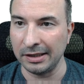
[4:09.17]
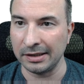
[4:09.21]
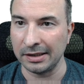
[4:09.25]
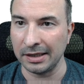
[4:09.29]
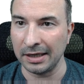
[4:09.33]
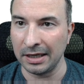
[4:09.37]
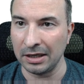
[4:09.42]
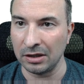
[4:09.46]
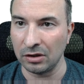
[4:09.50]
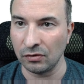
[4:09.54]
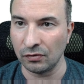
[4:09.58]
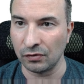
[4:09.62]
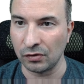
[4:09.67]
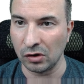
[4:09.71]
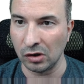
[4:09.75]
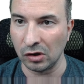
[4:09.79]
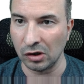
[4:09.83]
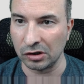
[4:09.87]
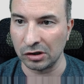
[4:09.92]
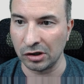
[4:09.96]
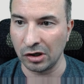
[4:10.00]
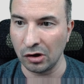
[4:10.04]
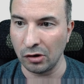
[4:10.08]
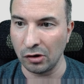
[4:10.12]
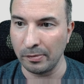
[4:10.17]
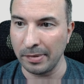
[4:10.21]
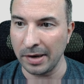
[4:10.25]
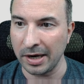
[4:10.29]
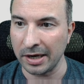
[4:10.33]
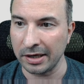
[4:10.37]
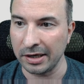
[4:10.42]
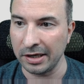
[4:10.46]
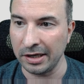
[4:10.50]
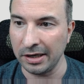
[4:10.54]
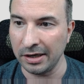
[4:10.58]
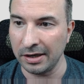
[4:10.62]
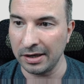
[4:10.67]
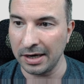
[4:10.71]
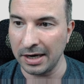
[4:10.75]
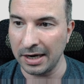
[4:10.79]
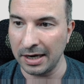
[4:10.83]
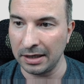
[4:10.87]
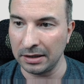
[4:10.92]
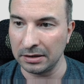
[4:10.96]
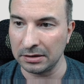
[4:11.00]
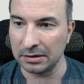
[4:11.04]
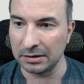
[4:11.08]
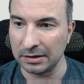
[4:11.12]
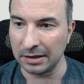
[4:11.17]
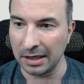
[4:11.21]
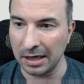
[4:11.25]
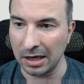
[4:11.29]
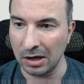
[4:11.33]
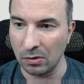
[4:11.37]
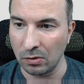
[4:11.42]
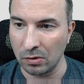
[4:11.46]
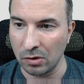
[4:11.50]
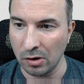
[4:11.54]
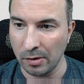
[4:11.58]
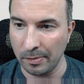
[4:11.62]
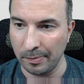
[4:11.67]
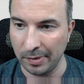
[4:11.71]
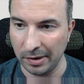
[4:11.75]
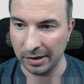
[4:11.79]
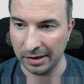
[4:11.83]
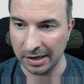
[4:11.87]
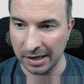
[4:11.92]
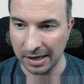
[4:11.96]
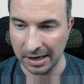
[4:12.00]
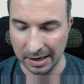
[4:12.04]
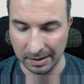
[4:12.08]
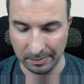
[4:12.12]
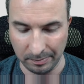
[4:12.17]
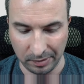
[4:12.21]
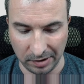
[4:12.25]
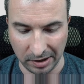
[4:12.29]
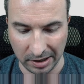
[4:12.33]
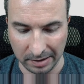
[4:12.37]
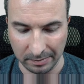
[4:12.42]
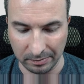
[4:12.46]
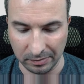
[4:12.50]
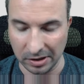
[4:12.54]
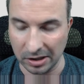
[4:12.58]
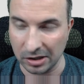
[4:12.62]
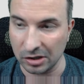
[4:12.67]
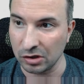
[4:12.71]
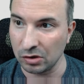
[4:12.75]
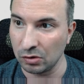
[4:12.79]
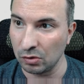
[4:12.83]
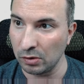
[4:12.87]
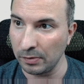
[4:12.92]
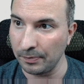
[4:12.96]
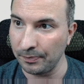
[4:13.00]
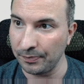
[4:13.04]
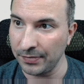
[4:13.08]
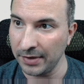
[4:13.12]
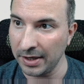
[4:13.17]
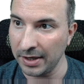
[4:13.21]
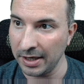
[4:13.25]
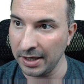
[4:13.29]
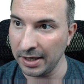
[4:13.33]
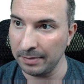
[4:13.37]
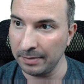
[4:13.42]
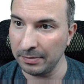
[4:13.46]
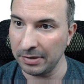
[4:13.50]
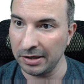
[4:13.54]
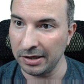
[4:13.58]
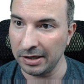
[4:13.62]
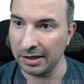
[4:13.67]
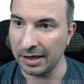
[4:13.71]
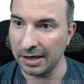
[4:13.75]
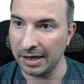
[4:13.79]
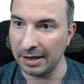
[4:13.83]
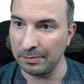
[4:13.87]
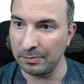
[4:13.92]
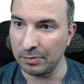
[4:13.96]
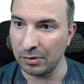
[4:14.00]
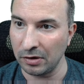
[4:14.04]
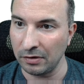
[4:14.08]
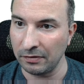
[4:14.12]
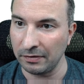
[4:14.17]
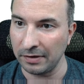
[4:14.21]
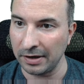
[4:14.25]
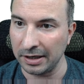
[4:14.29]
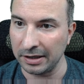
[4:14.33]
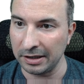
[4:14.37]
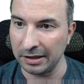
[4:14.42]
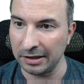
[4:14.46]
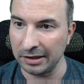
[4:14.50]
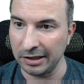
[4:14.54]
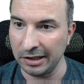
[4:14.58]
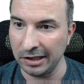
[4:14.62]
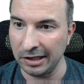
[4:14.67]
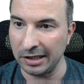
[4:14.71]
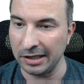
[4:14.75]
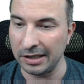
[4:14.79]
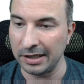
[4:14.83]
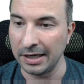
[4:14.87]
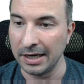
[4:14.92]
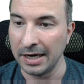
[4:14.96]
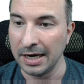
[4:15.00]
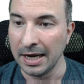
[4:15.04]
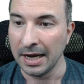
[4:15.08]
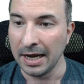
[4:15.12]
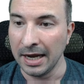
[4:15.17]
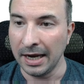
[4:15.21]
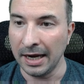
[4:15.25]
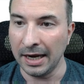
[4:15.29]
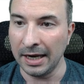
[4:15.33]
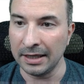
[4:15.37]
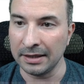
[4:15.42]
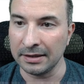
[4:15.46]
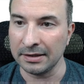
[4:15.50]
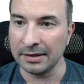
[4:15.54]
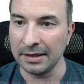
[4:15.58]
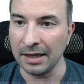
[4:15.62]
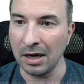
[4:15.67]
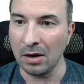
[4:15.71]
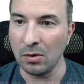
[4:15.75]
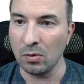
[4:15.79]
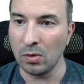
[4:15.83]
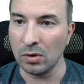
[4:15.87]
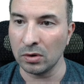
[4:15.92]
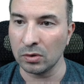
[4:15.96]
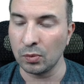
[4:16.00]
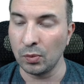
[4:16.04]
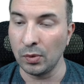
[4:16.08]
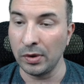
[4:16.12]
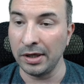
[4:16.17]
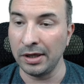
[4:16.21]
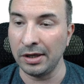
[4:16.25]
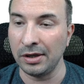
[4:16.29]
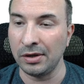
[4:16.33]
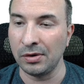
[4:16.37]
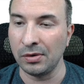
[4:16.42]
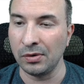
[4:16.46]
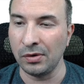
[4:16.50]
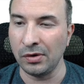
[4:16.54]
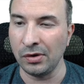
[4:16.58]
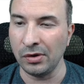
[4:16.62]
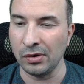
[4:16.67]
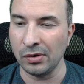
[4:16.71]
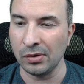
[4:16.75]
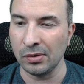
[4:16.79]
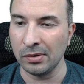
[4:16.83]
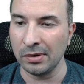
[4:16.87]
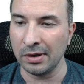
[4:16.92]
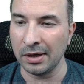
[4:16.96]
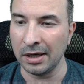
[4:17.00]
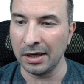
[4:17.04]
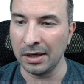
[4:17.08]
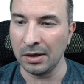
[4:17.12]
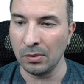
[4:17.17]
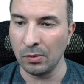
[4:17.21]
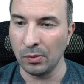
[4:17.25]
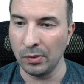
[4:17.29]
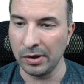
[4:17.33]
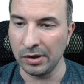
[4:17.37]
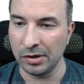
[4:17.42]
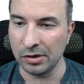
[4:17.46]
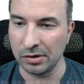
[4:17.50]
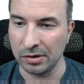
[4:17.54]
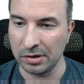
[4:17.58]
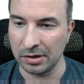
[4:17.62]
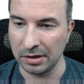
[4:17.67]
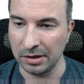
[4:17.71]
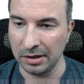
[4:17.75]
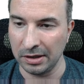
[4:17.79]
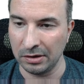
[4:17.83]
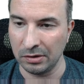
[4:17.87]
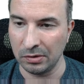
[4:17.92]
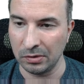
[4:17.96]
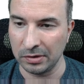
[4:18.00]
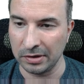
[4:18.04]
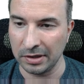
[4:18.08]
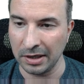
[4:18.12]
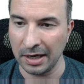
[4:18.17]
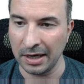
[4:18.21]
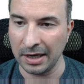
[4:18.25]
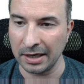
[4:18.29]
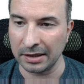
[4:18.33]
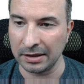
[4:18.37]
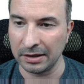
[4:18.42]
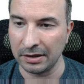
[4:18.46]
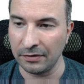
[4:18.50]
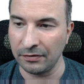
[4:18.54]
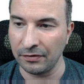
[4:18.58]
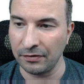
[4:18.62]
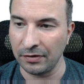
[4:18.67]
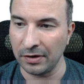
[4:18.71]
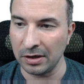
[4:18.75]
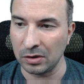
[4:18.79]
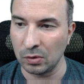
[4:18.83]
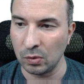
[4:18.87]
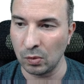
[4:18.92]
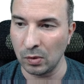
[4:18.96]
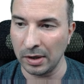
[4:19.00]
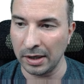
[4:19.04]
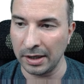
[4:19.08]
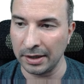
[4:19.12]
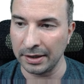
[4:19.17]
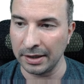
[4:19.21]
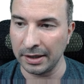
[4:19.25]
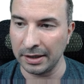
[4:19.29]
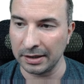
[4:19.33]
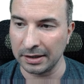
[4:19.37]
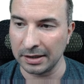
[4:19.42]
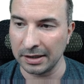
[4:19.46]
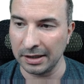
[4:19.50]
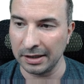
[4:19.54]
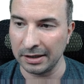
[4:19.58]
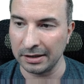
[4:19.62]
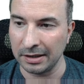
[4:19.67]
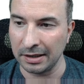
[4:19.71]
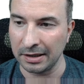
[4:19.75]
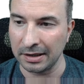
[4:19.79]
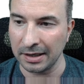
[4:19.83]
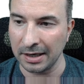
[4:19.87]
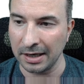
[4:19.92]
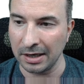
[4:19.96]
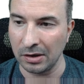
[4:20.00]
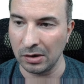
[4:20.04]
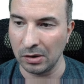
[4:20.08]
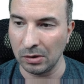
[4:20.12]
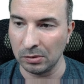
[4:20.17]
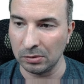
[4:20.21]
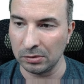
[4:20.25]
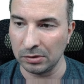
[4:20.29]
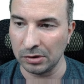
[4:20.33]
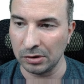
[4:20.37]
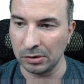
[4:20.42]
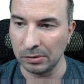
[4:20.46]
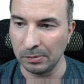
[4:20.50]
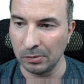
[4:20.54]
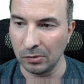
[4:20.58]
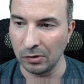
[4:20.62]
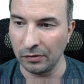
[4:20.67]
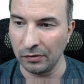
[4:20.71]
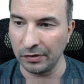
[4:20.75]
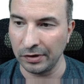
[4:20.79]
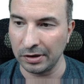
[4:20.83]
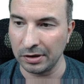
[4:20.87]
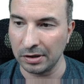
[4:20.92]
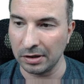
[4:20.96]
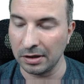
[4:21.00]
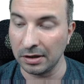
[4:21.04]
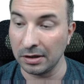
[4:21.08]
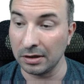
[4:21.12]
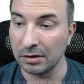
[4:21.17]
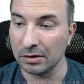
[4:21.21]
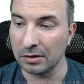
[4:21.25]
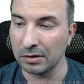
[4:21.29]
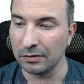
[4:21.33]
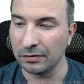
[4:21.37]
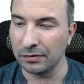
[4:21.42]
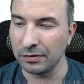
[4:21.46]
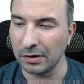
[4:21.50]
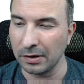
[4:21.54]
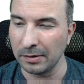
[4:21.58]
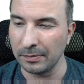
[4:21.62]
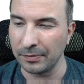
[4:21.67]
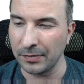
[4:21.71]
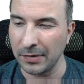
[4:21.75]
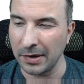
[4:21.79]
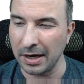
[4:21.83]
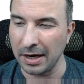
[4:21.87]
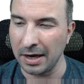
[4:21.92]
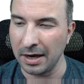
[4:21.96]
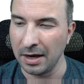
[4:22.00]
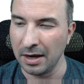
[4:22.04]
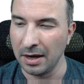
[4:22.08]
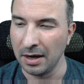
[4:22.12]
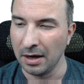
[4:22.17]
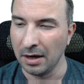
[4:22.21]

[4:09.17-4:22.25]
it, and of course go back here and now copy the npm-group name here and provide it here. And now what we need to do, we just need to select the first one and click this arrow to move it from the